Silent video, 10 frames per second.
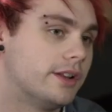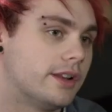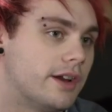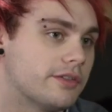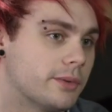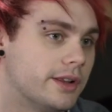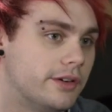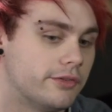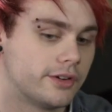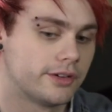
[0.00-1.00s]
the lives that we
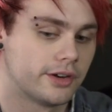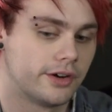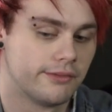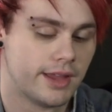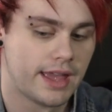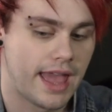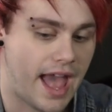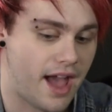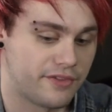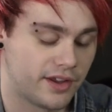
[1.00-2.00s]
live, and
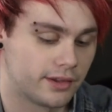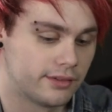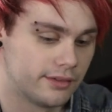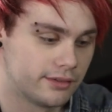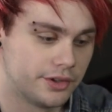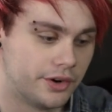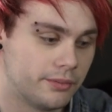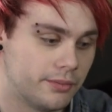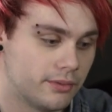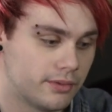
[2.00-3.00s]
having
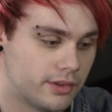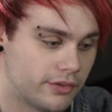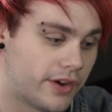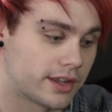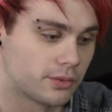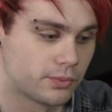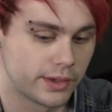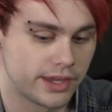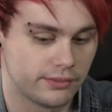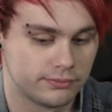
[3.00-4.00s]
the fact
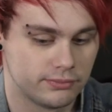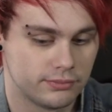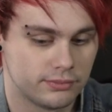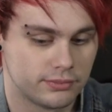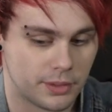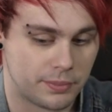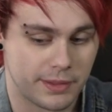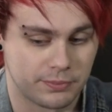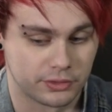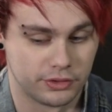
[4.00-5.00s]
that
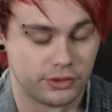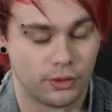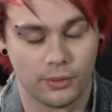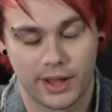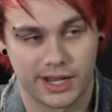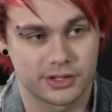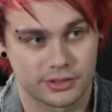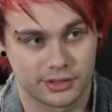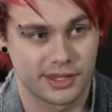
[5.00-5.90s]
people do actually